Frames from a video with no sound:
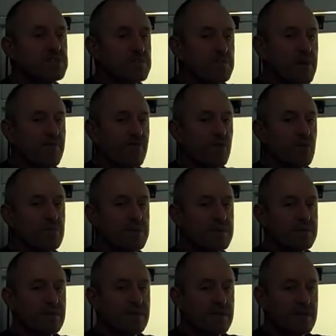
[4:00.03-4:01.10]
that
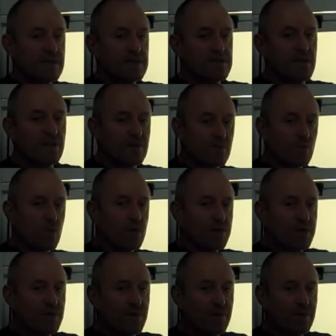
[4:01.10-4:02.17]
metformin is not
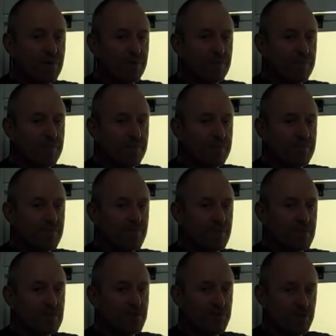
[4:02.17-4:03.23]
working
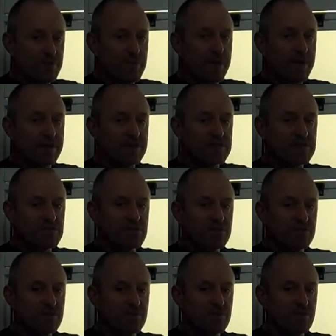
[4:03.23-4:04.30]
through the mechanisms
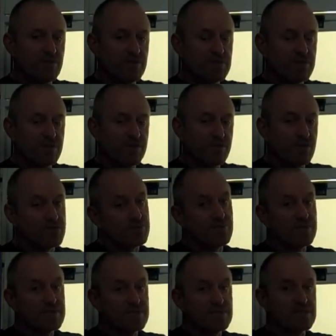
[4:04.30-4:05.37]
that were originally thought, or
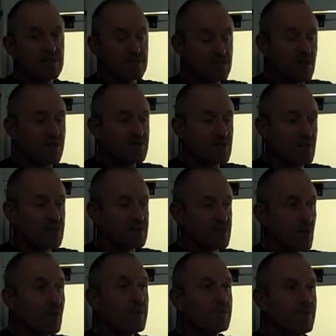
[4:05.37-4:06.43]
at least it's not
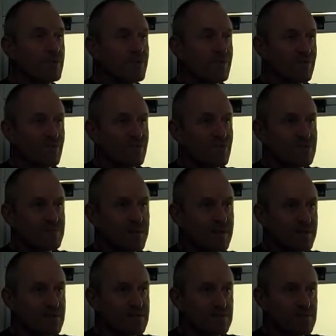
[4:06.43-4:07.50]
solely working through those
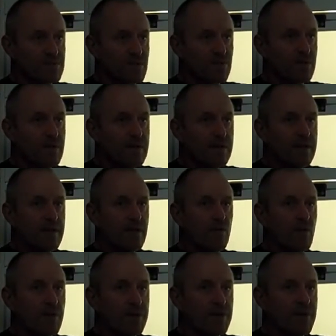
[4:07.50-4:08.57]
mechanisms. So
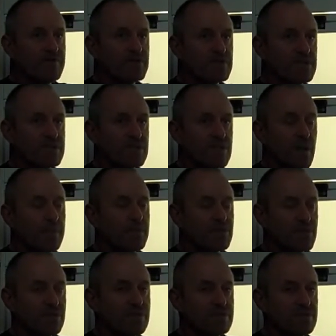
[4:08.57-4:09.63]
what it gives us is an
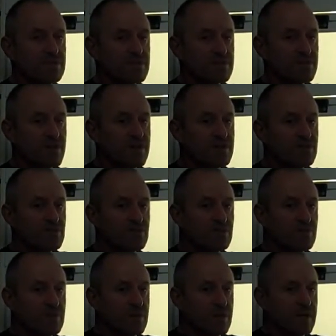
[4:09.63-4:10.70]
opportunity to try to